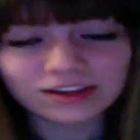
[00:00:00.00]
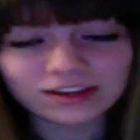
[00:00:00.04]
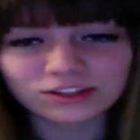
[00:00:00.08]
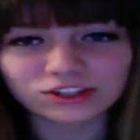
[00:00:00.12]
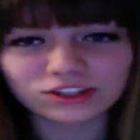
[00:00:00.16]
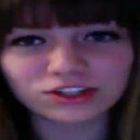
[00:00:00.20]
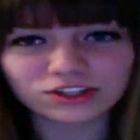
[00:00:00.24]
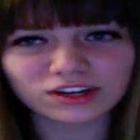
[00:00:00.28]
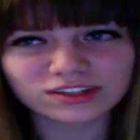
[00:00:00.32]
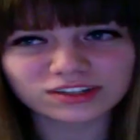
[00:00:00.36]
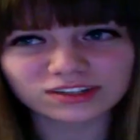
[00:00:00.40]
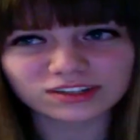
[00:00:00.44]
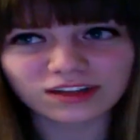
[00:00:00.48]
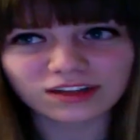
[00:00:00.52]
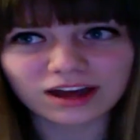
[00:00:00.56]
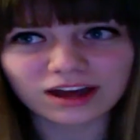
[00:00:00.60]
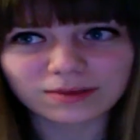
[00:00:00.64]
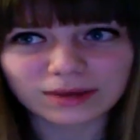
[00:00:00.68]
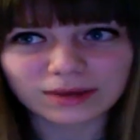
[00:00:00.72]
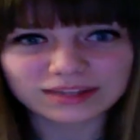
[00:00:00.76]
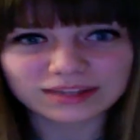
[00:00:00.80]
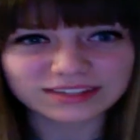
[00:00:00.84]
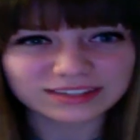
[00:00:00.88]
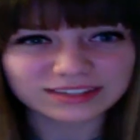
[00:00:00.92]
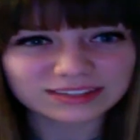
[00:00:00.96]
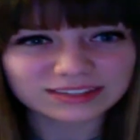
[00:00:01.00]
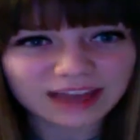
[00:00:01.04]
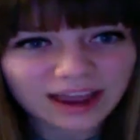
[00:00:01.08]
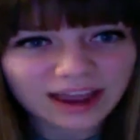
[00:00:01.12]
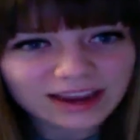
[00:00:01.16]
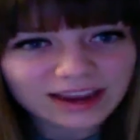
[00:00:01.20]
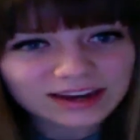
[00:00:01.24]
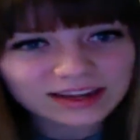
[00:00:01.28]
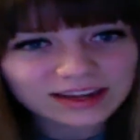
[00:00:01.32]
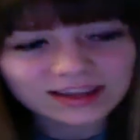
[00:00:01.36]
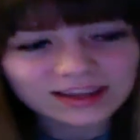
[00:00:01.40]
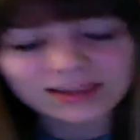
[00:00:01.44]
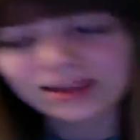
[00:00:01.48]
She talks a lot about
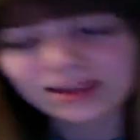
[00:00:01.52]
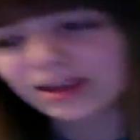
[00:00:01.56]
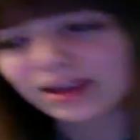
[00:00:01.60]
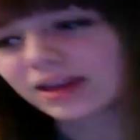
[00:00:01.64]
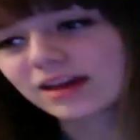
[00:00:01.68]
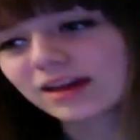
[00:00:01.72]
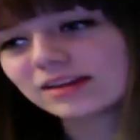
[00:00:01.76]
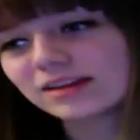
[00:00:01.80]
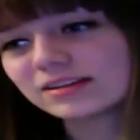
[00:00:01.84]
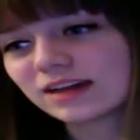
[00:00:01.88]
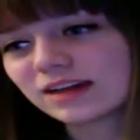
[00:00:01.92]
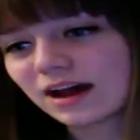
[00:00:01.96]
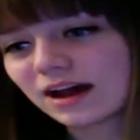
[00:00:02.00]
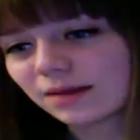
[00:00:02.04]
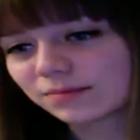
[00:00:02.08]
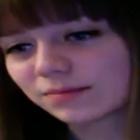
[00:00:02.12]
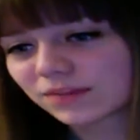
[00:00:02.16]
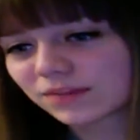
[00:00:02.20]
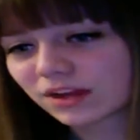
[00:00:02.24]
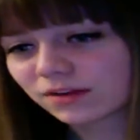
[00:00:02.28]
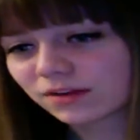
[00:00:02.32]
society and